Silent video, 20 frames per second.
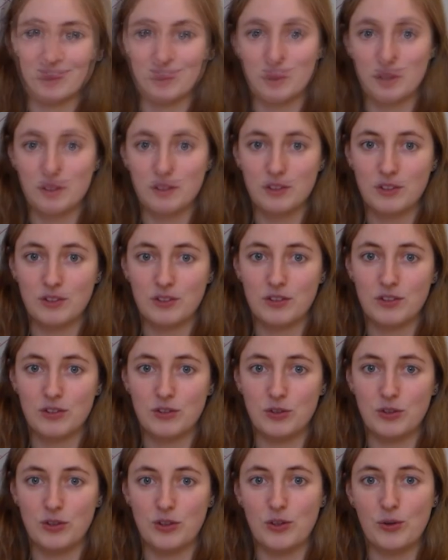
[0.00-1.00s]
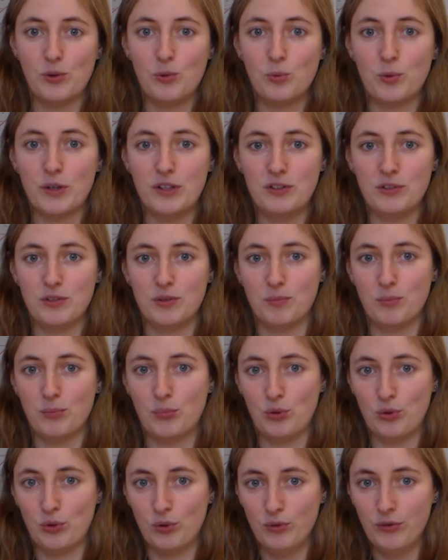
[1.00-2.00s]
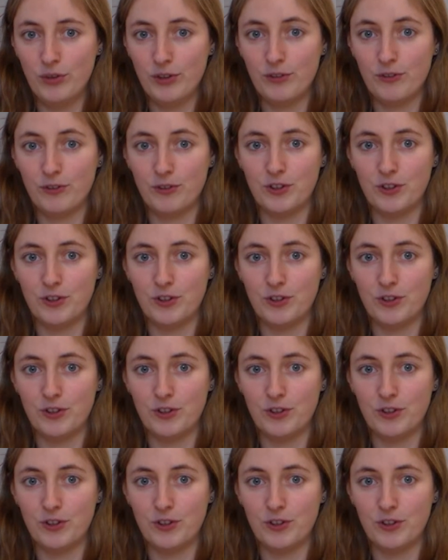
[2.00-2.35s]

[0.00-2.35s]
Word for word: Well, to know what to improve,